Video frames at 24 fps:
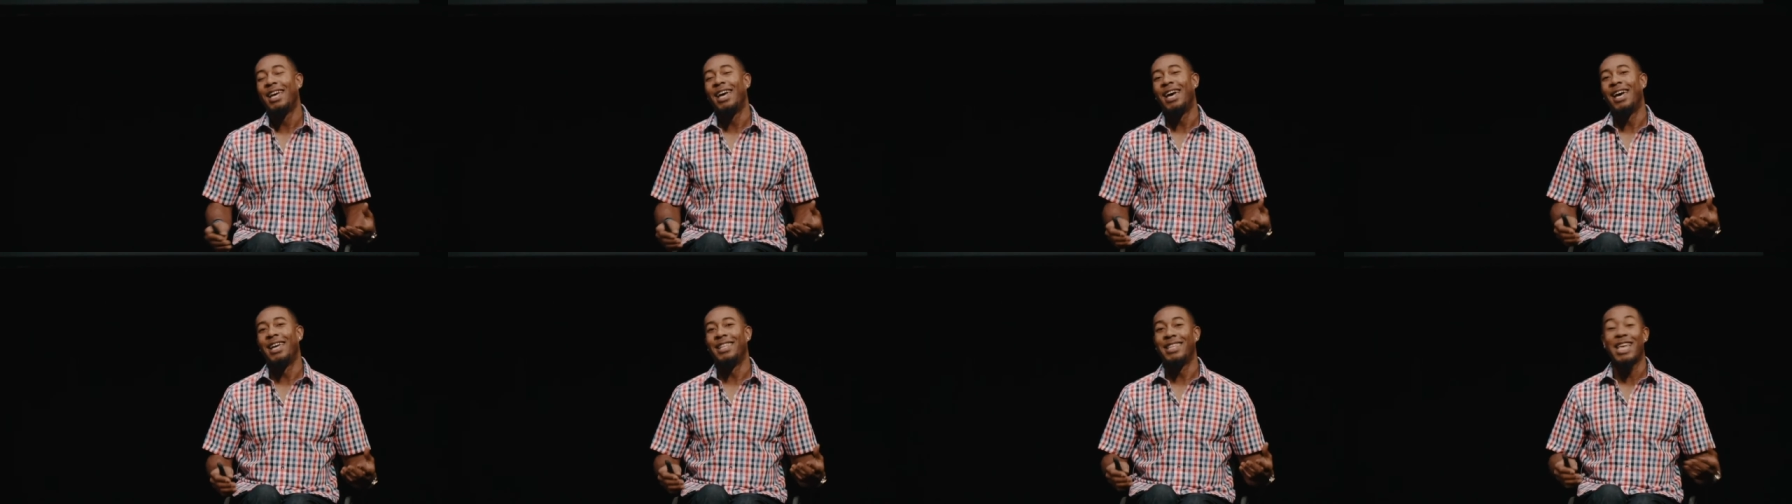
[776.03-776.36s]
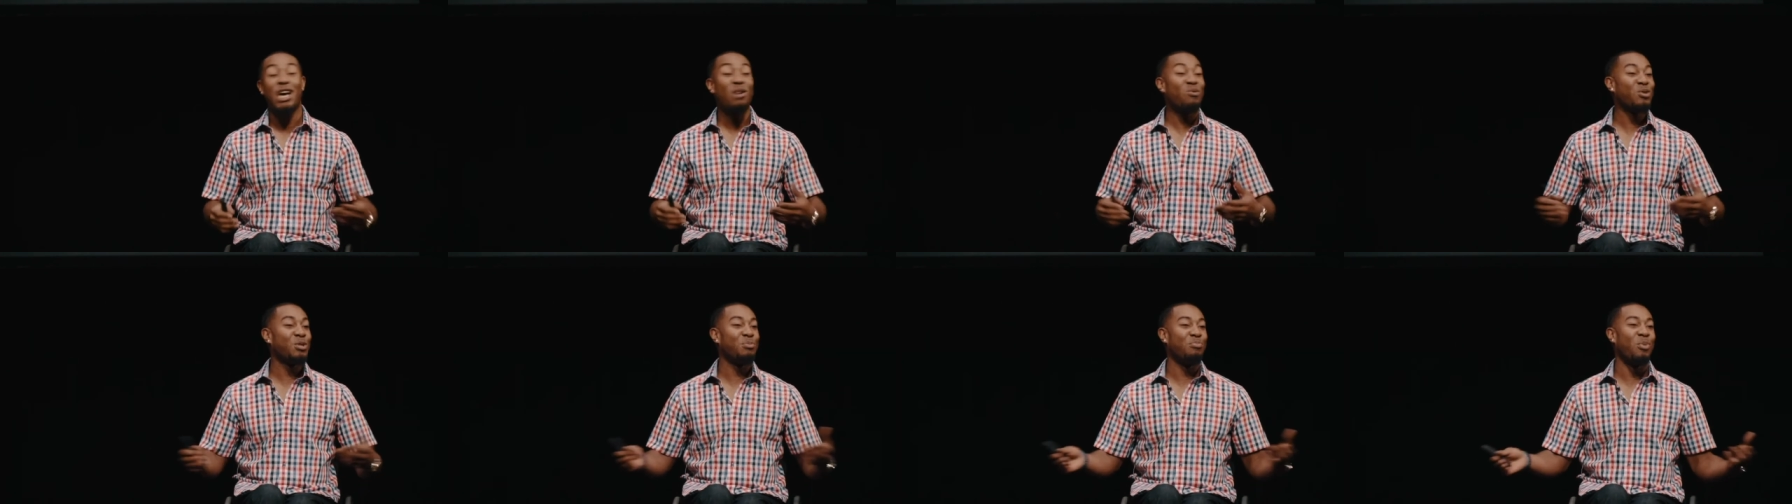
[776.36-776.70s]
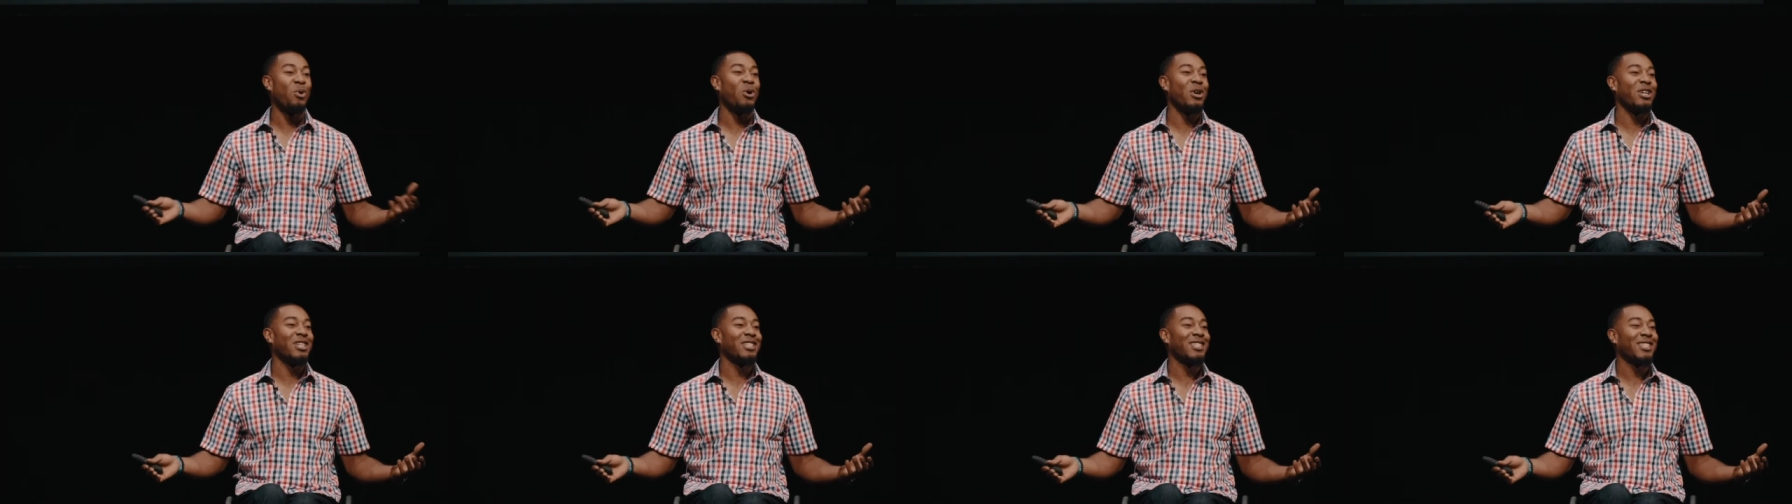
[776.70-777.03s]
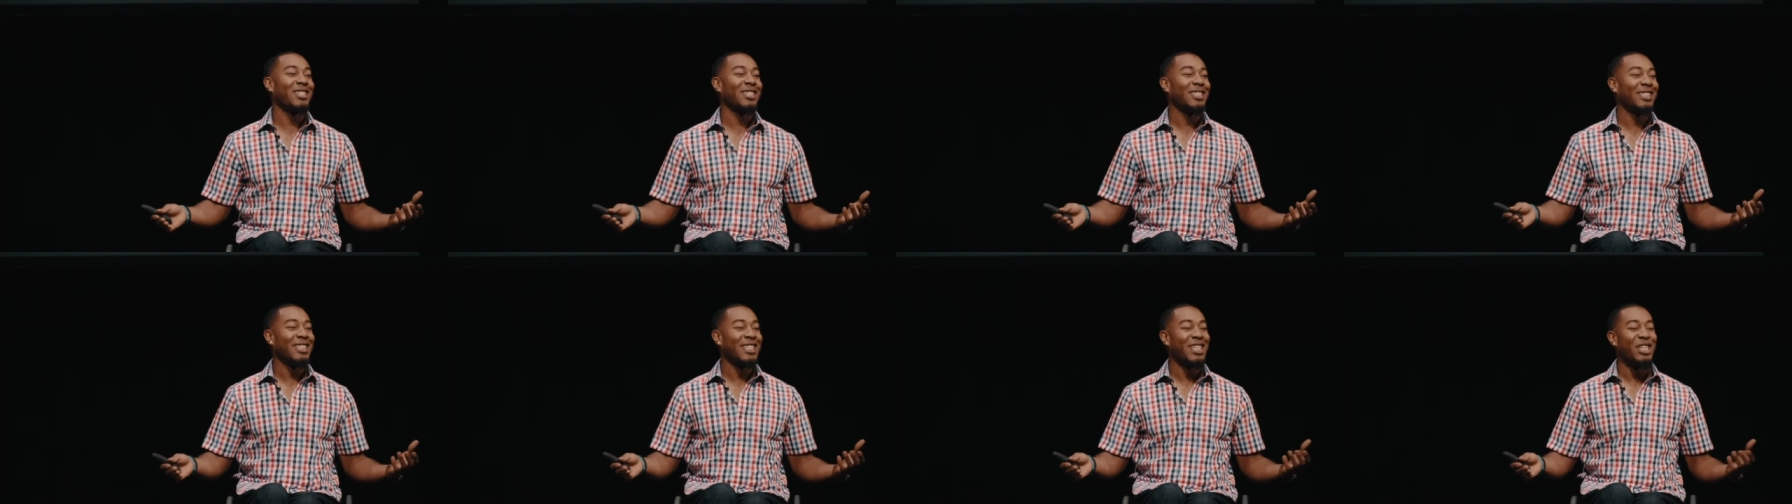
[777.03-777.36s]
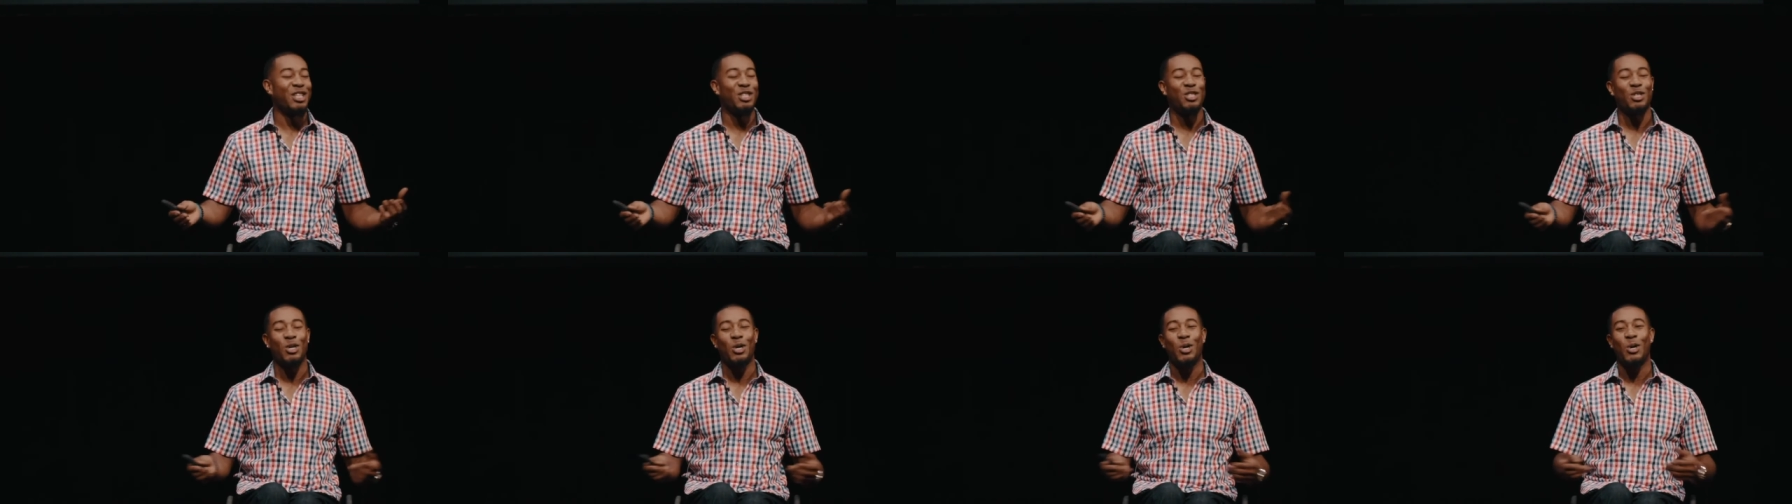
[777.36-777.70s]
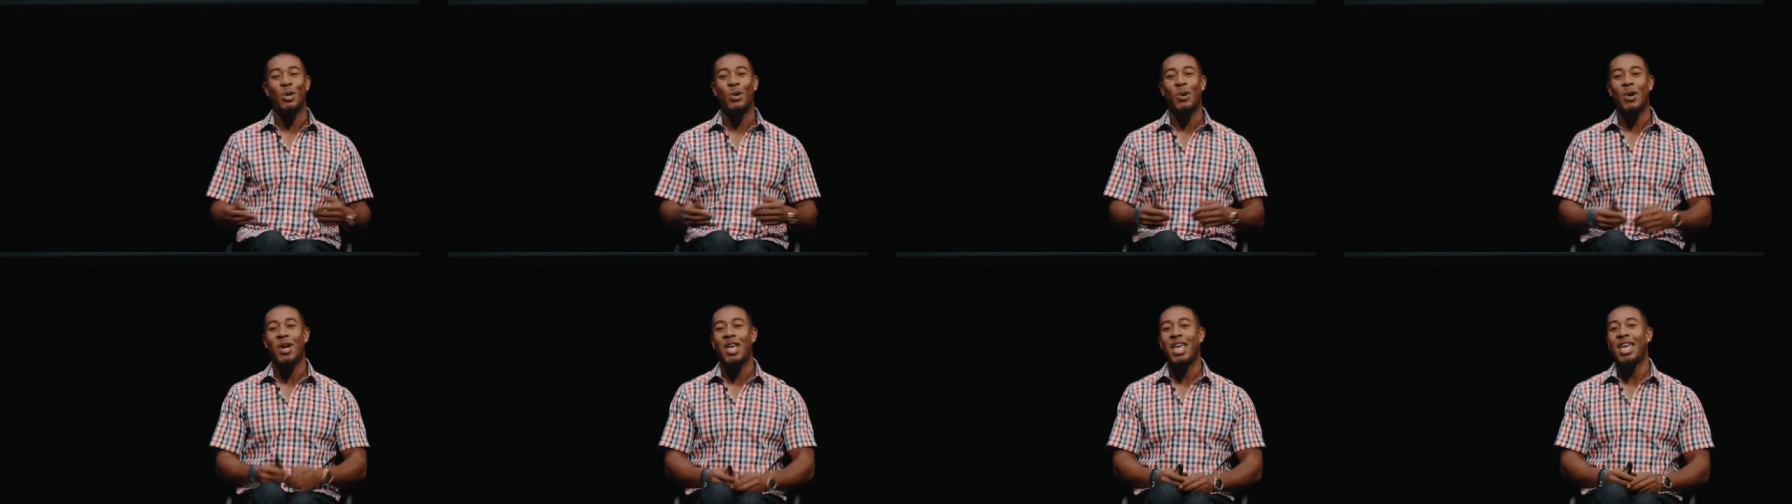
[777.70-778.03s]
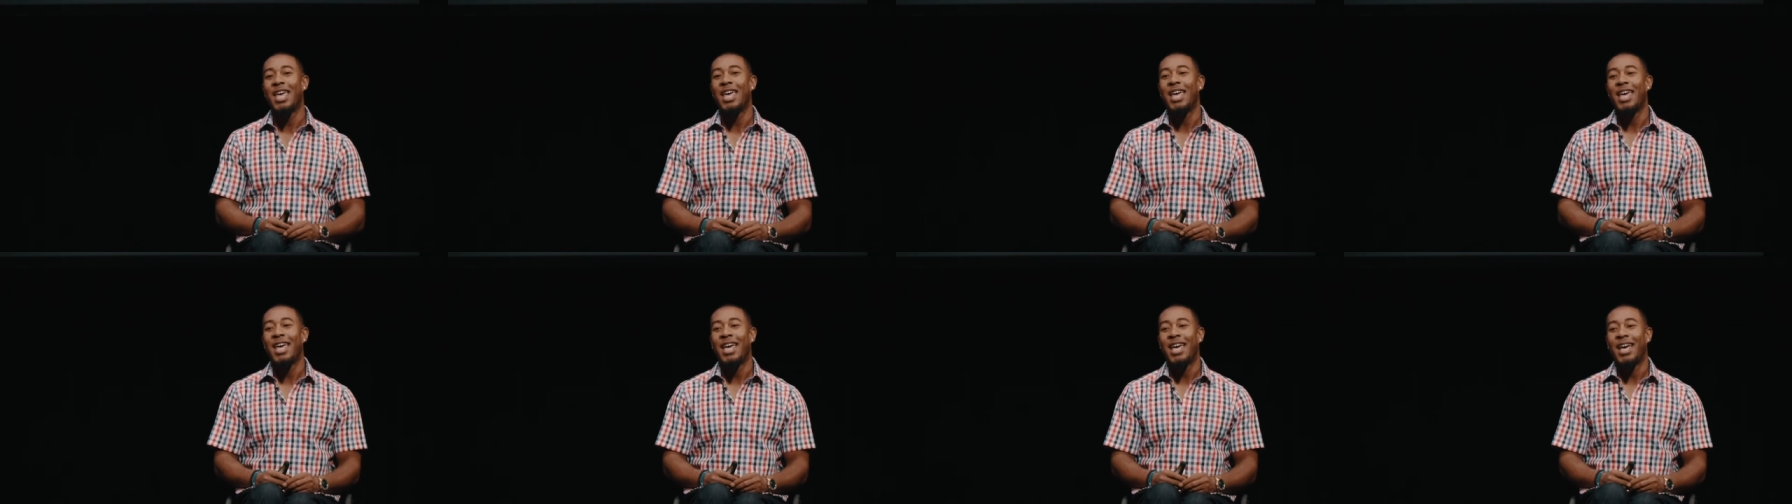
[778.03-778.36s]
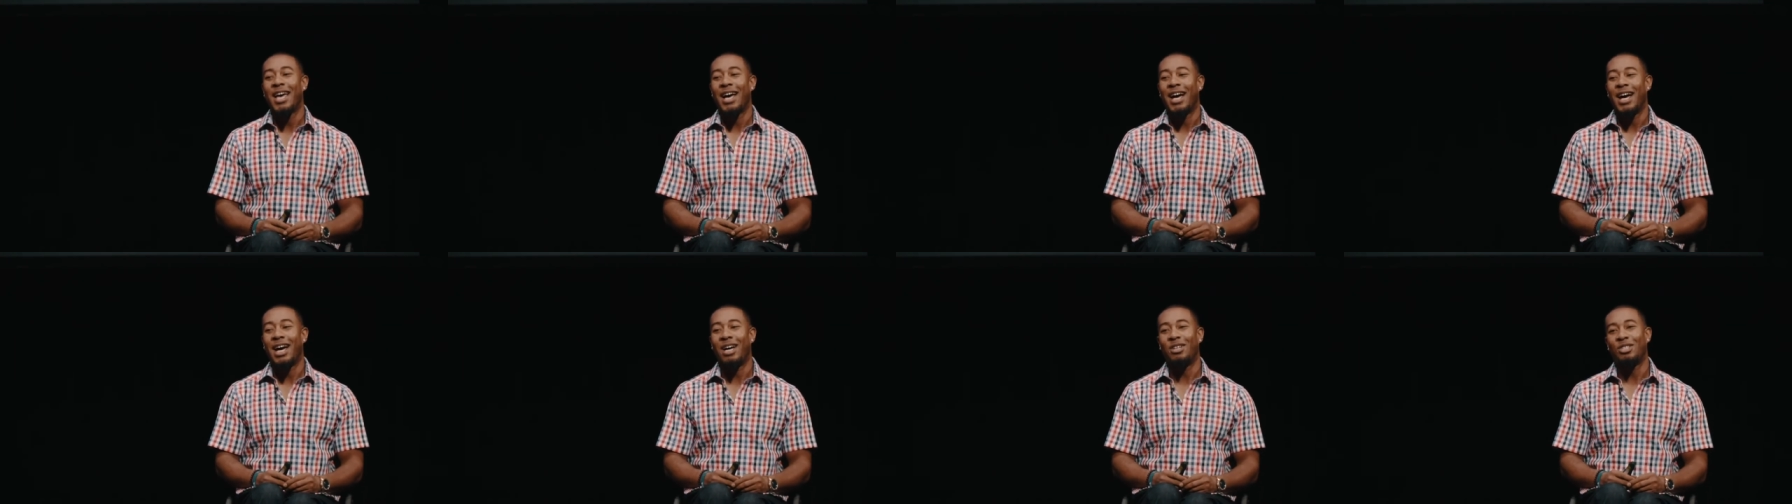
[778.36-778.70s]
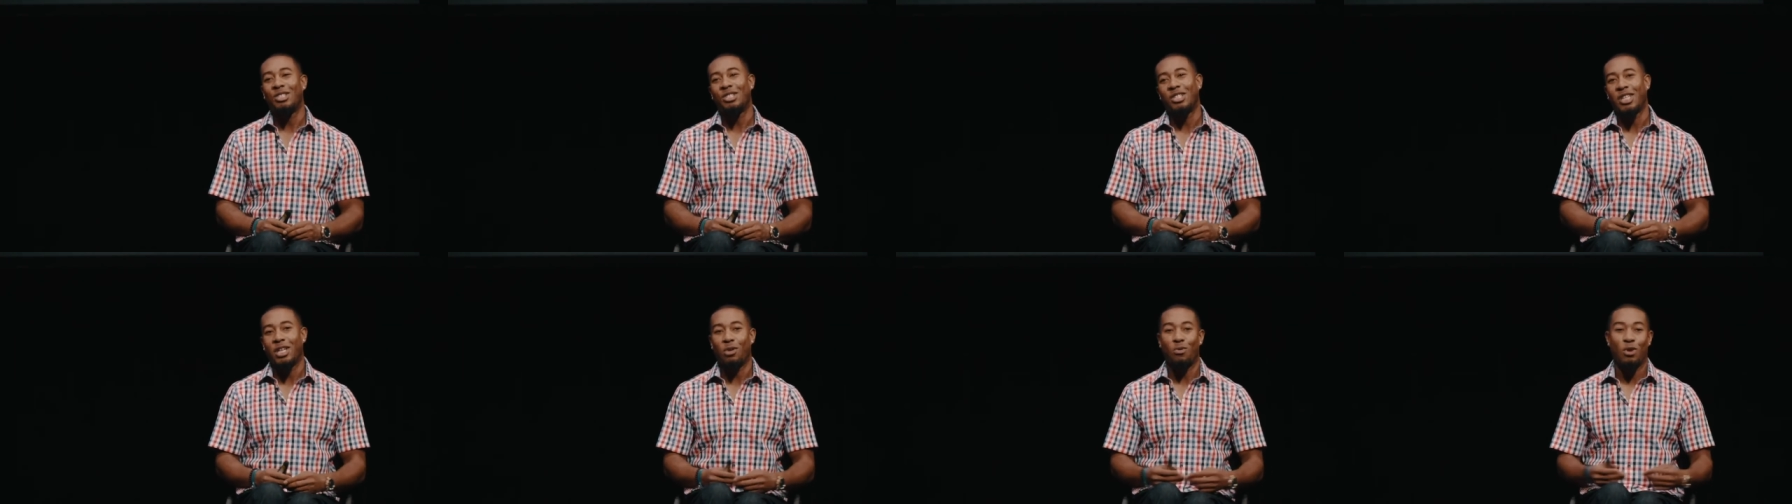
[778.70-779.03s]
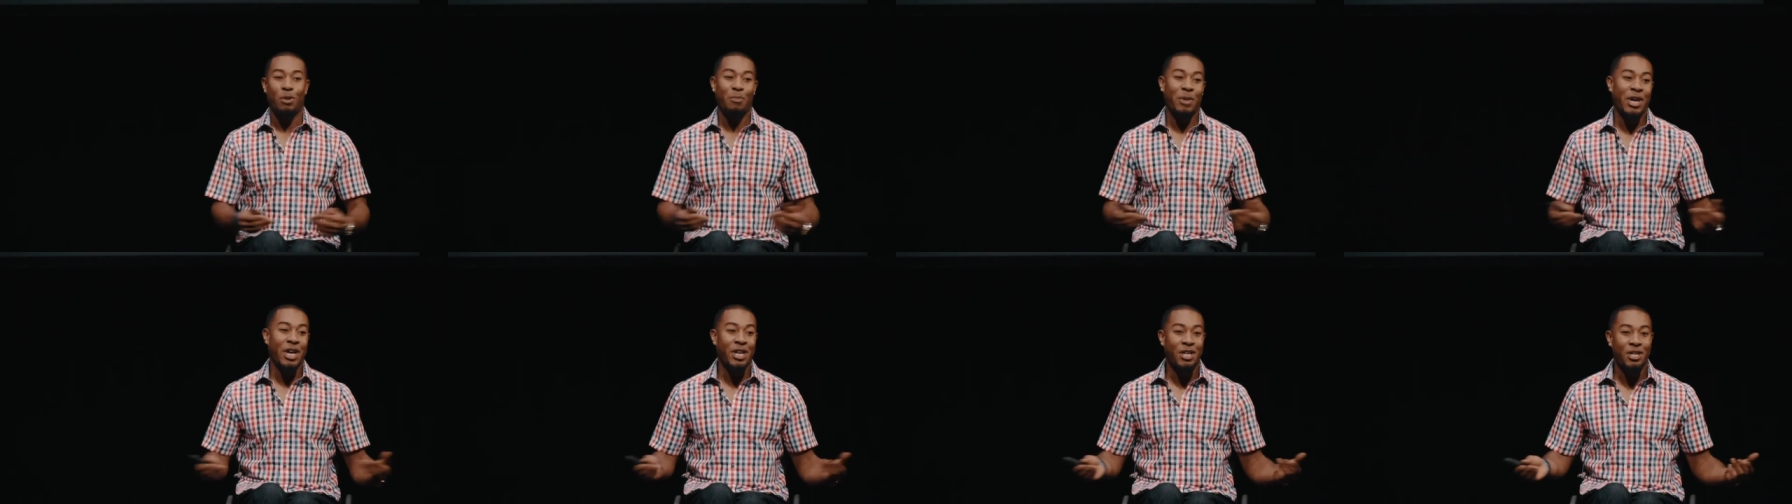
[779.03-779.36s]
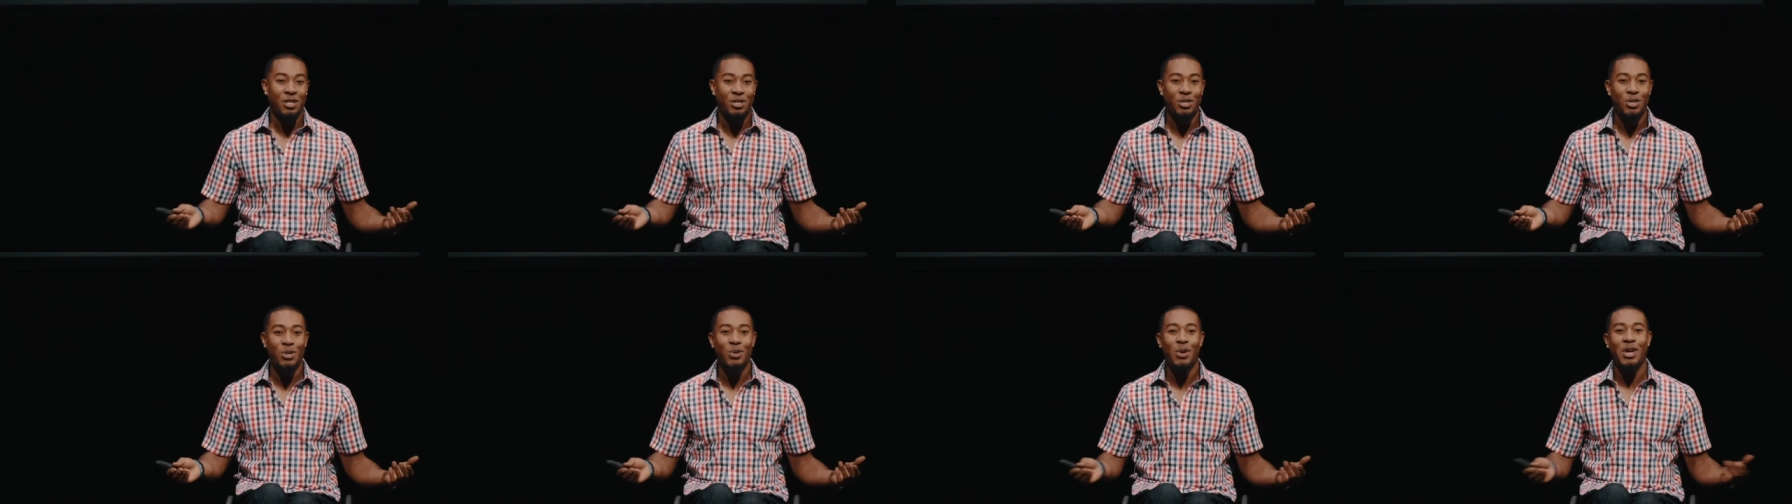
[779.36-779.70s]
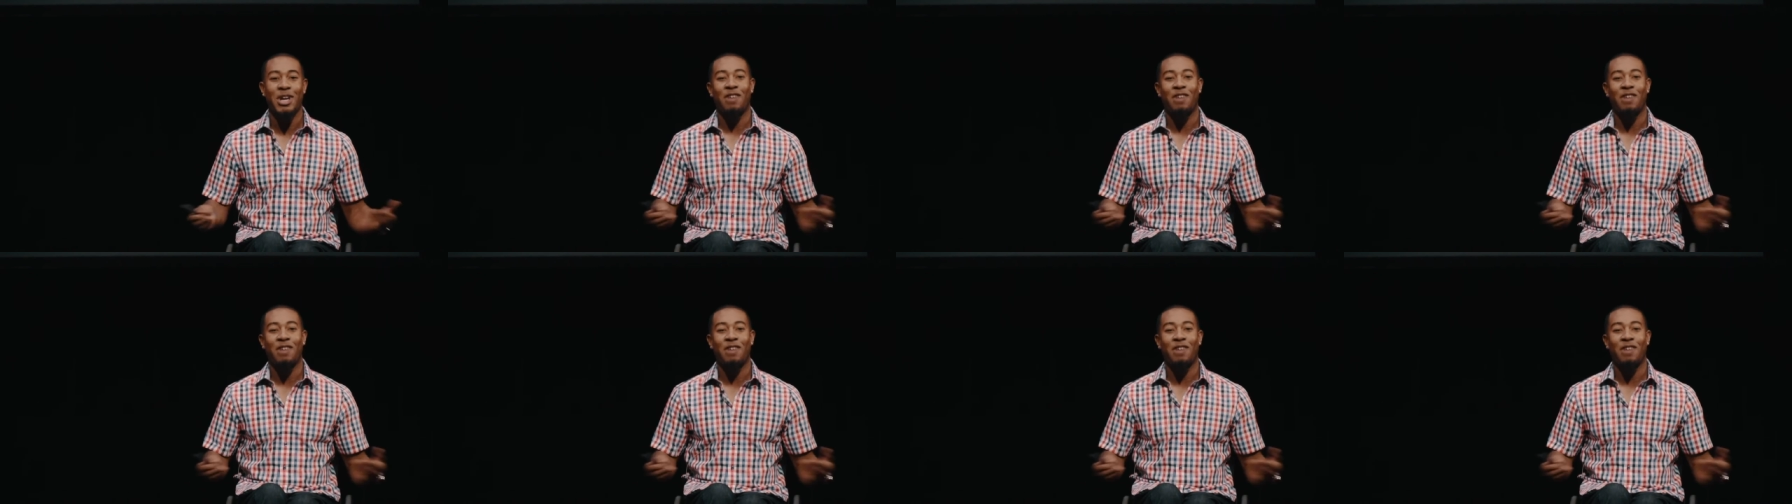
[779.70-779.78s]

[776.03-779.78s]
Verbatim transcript: And that was sports. So I was just like, what am I gonna do?